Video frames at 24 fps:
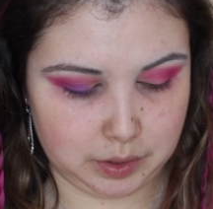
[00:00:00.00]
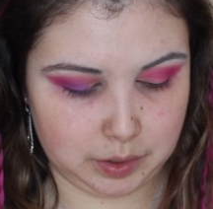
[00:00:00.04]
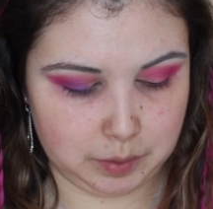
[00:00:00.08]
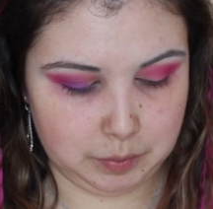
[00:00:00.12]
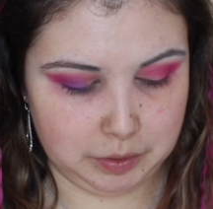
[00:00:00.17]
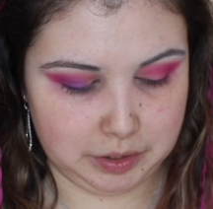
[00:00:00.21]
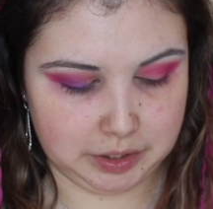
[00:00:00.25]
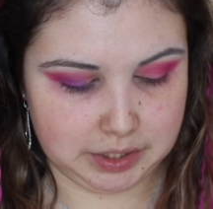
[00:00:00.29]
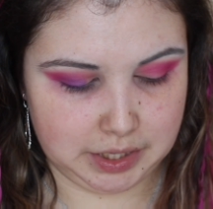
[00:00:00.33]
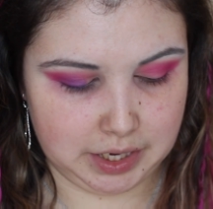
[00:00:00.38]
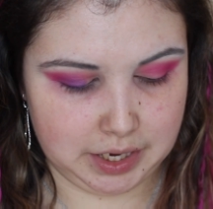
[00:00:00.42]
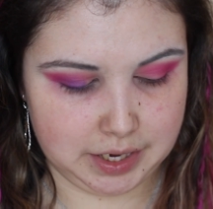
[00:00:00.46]
going to
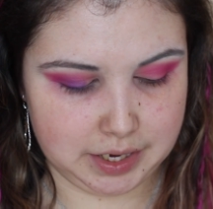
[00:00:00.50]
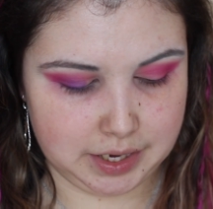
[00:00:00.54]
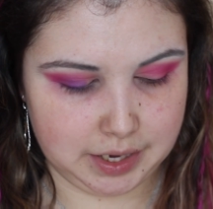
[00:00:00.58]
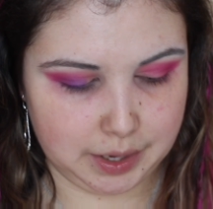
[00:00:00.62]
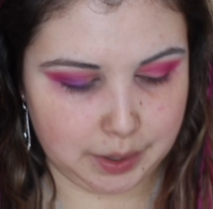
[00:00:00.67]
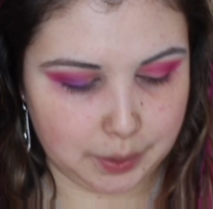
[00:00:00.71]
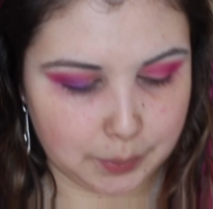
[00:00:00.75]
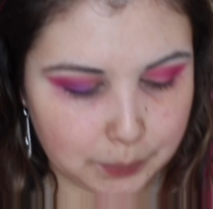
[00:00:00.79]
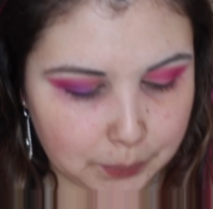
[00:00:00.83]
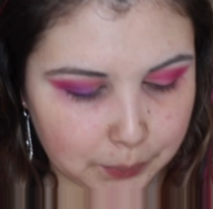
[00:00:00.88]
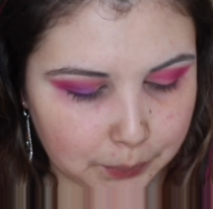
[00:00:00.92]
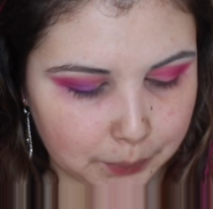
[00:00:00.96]
be
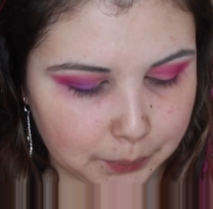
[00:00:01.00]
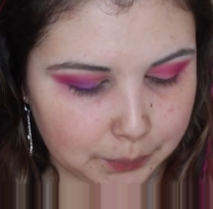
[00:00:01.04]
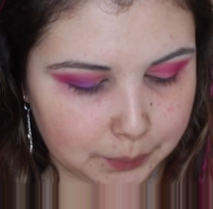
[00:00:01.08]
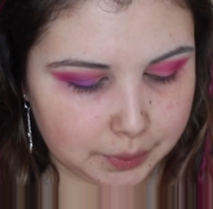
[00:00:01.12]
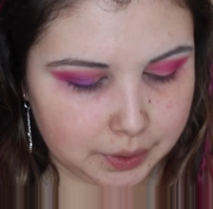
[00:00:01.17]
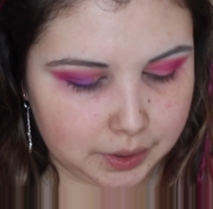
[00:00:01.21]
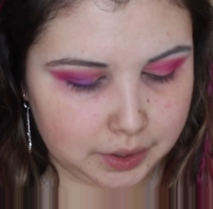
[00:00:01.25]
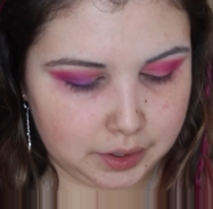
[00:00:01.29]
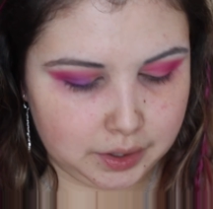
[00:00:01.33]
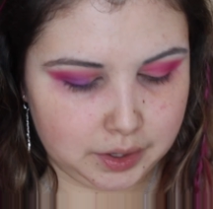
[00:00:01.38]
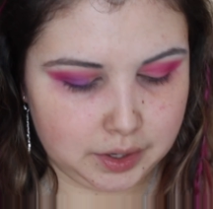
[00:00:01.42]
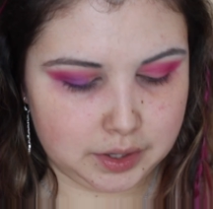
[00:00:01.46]
taking
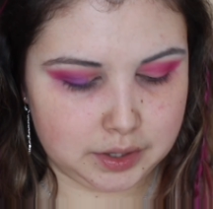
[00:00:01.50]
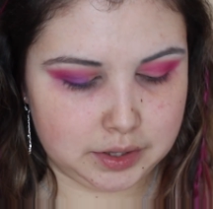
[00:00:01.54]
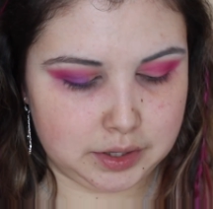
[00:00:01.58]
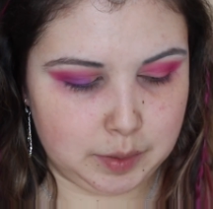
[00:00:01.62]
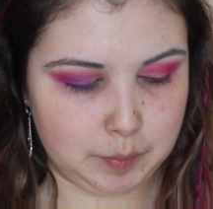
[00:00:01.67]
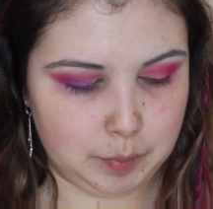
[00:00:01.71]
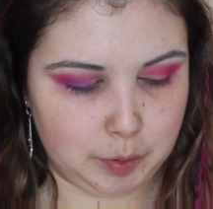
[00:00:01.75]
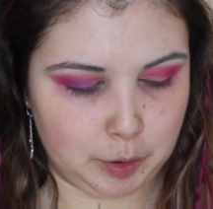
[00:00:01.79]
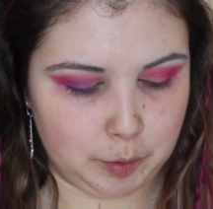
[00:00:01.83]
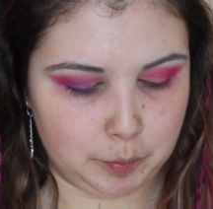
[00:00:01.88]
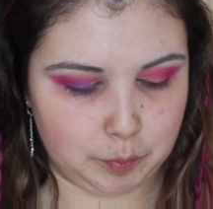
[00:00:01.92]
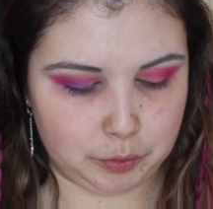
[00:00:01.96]

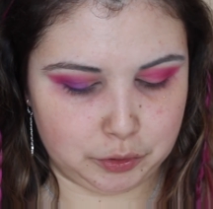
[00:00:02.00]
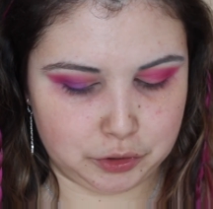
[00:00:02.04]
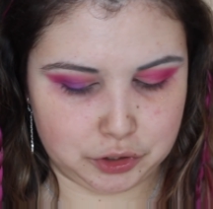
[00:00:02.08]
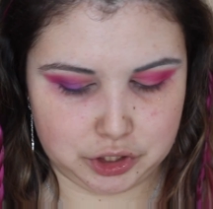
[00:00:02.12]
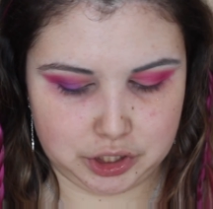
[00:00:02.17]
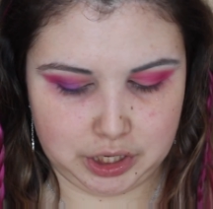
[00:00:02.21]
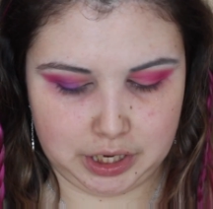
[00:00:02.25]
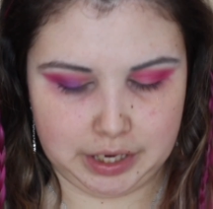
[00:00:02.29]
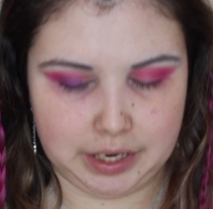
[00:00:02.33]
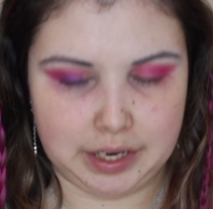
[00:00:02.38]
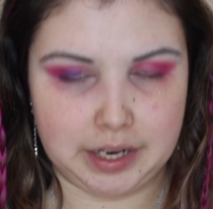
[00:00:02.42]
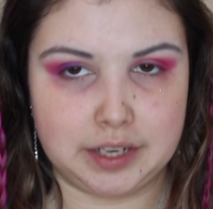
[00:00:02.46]
the purple
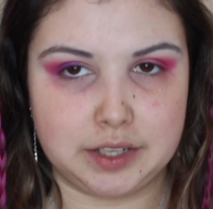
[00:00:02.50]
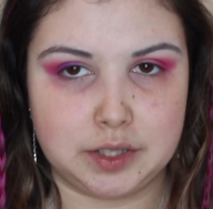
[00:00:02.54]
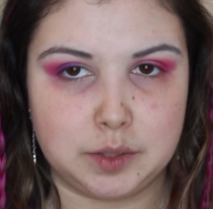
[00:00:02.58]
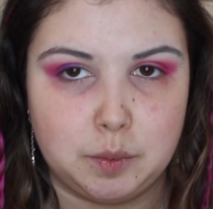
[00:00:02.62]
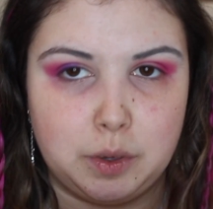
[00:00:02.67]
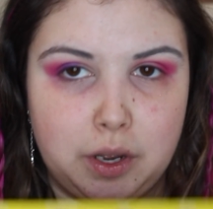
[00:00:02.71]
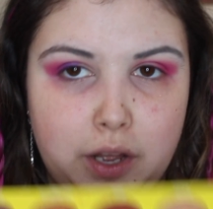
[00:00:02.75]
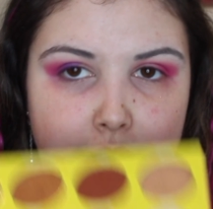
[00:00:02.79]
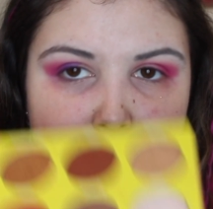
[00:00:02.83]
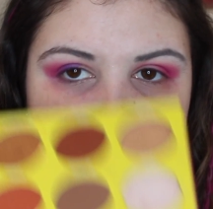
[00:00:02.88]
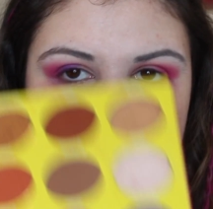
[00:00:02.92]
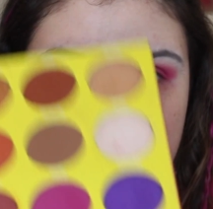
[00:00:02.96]
shade as
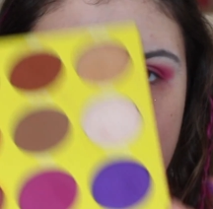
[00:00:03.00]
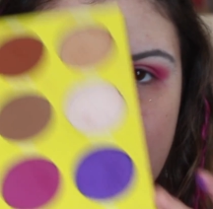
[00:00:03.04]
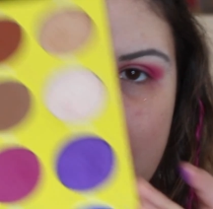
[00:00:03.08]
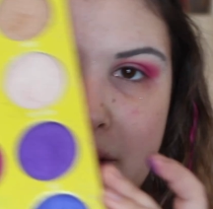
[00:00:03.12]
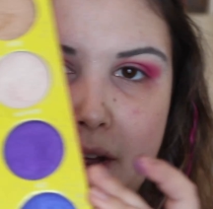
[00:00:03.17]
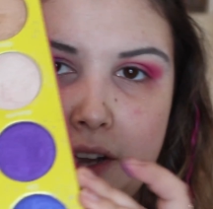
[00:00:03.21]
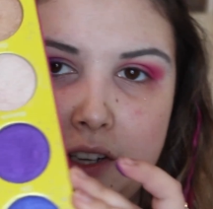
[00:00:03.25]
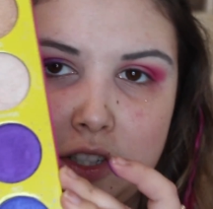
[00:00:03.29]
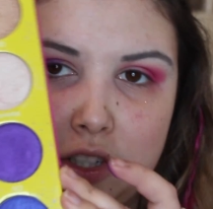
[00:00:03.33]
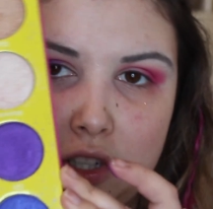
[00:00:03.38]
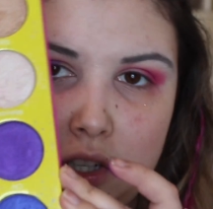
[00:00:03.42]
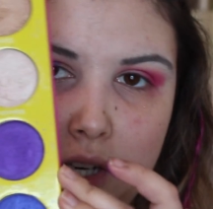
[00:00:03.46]
well from the
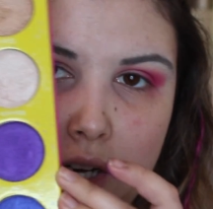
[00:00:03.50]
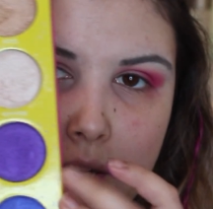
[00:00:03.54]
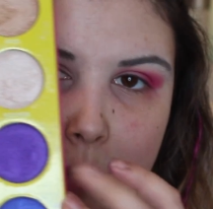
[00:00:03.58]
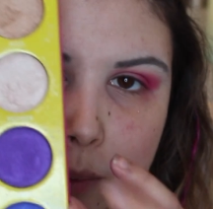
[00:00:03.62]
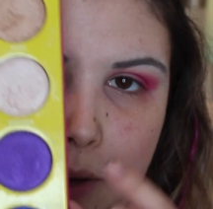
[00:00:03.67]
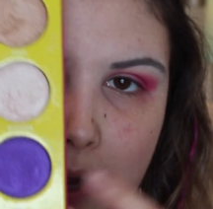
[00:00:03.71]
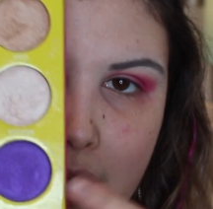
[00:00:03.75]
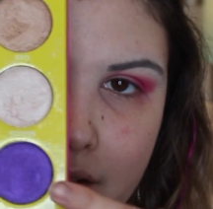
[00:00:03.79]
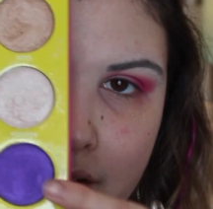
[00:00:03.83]
Masquerade